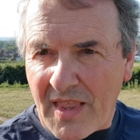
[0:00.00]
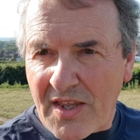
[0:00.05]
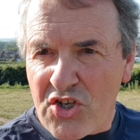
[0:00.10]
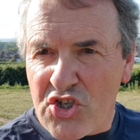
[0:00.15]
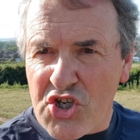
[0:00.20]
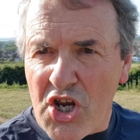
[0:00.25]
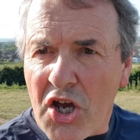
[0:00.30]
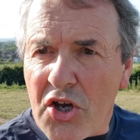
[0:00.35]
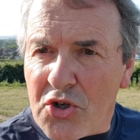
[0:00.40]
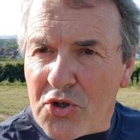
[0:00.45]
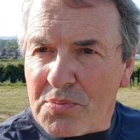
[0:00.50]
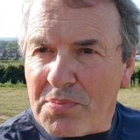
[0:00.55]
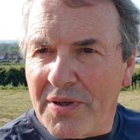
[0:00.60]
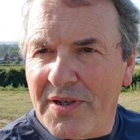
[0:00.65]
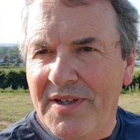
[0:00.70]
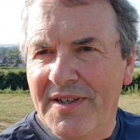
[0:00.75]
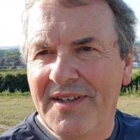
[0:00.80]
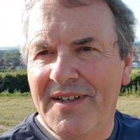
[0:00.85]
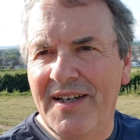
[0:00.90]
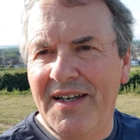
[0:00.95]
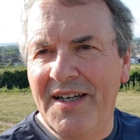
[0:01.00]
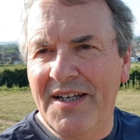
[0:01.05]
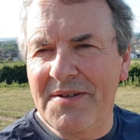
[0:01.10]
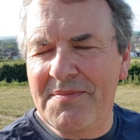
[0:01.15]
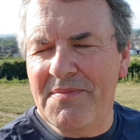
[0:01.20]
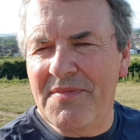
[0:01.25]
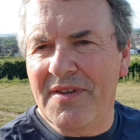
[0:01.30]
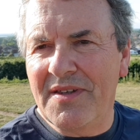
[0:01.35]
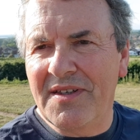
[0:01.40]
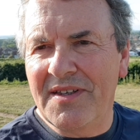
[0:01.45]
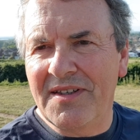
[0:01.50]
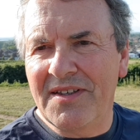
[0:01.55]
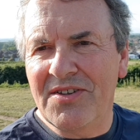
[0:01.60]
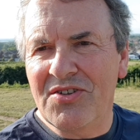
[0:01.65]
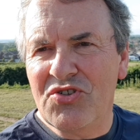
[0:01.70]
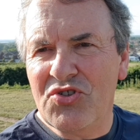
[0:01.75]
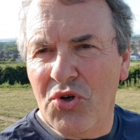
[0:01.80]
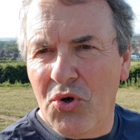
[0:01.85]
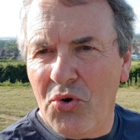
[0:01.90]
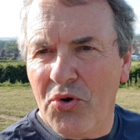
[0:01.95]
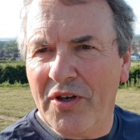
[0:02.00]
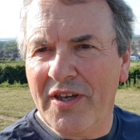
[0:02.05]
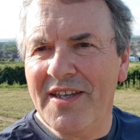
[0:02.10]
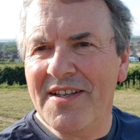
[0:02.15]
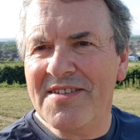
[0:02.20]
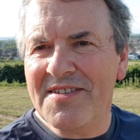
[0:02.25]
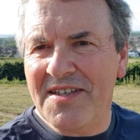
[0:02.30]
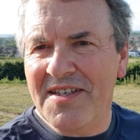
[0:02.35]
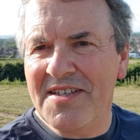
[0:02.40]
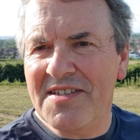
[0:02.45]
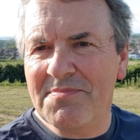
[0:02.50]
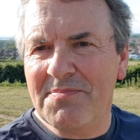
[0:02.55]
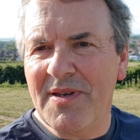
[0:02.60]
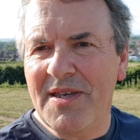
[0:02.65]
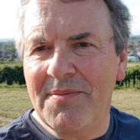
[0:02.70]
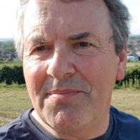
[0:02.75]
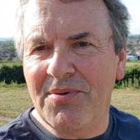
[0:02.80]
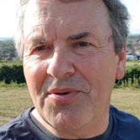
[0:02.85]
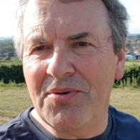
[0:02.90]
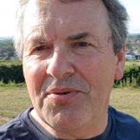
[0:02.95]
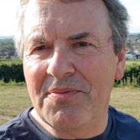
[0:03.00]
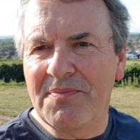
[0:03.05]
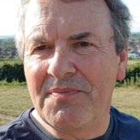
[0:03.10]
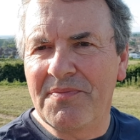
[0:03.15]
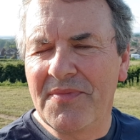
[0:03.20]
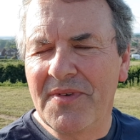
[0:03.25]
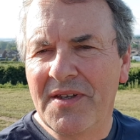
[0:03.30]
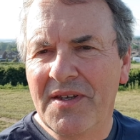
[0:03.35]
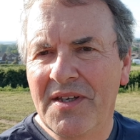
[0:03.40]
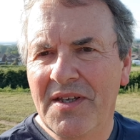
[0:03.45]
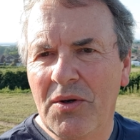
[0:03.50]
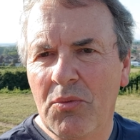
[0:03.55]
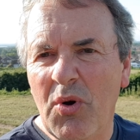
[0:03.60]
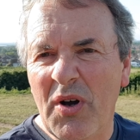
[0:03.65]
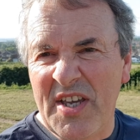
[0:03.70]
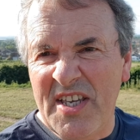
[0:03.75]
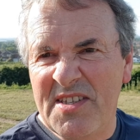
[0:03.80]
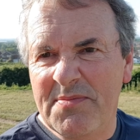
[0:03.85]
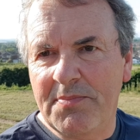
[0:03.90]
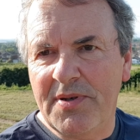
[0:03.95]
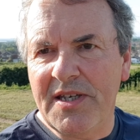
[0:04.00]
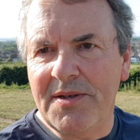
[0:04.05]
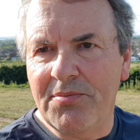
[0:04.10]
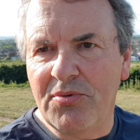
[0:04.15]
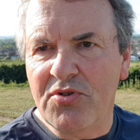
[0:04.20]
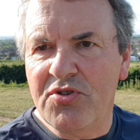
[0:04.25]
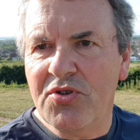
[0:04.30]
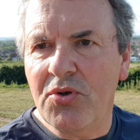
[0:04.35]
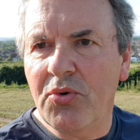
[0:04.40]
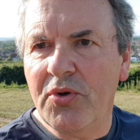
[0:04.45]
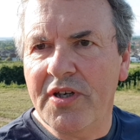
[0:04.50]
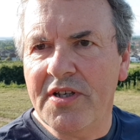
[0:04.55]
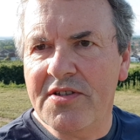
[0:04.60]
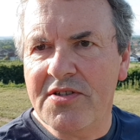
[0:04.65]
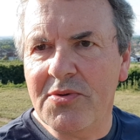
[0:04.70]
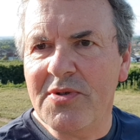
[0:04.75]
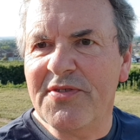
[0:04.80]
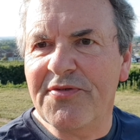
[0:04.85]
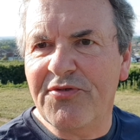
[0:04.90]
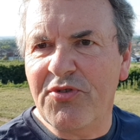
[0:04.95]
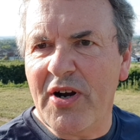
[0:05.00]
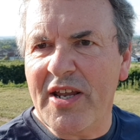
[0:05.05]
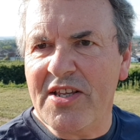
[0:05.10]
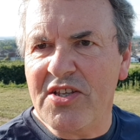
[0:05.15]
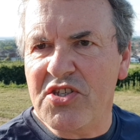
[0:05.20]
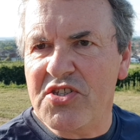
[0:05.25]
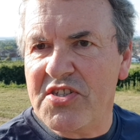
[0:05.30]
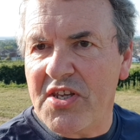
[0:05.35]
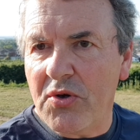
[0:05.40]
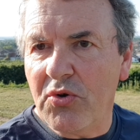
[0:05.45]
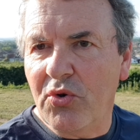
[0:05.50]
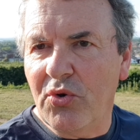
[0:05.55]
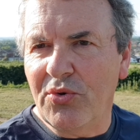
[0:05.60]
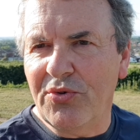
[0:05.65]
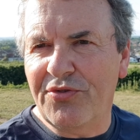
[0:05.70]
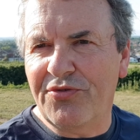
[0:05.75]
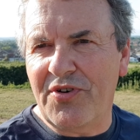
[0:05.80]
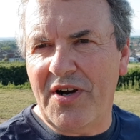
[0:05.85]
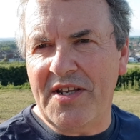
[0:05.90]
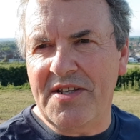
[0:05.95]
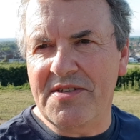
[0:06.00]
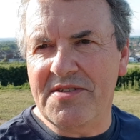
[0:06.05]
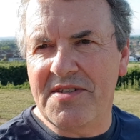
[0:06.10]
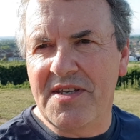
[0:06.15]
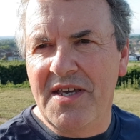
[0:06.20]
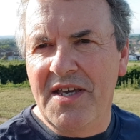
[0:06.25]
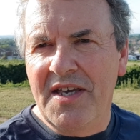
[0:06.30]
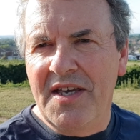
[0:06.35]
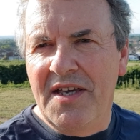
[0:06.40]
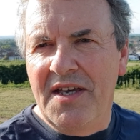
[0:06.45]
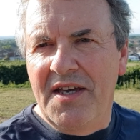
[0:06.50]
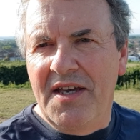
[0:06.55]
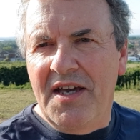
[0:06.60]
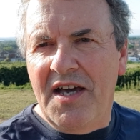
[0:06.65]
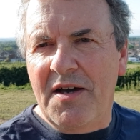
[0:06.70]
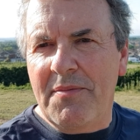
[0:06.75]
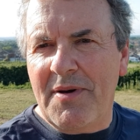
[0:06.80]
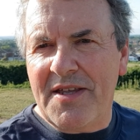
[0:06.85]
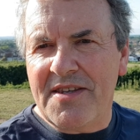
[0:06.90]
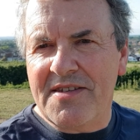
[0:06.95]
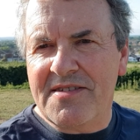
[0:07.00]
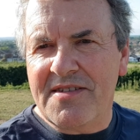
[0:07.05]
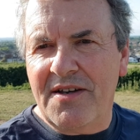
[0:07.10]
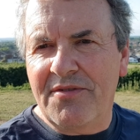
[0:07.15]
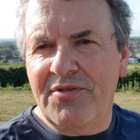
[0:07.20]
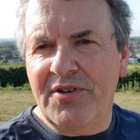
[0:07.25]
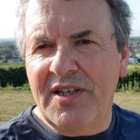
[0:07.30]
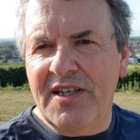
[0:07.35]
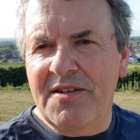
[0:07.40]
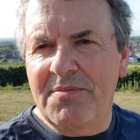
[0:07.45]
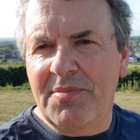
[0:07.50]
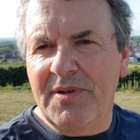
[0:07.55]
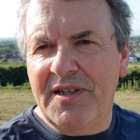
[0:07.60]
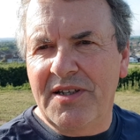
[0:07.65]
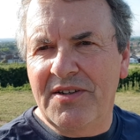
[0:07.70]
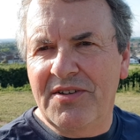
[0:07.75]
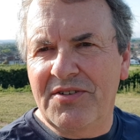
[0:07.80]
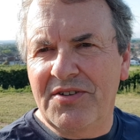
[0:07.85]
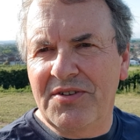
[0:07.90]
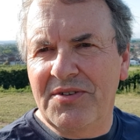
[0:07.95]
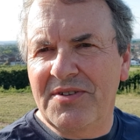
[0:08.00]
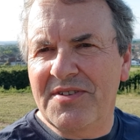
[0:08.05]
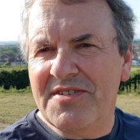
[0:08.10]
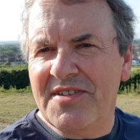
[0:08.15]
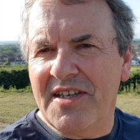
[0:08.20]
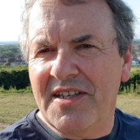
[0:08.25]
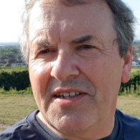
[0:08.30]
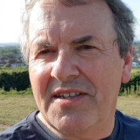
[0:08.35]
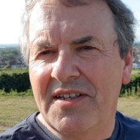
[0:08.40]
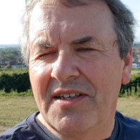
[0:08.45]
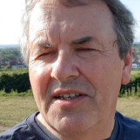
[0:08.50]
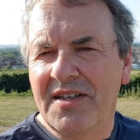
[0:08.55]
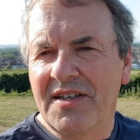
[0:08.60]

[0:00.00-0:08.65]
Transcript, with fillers: Job, um, talking to his people, well, his people, talking to his friends, so called friends, about the suffering he'd been through, said,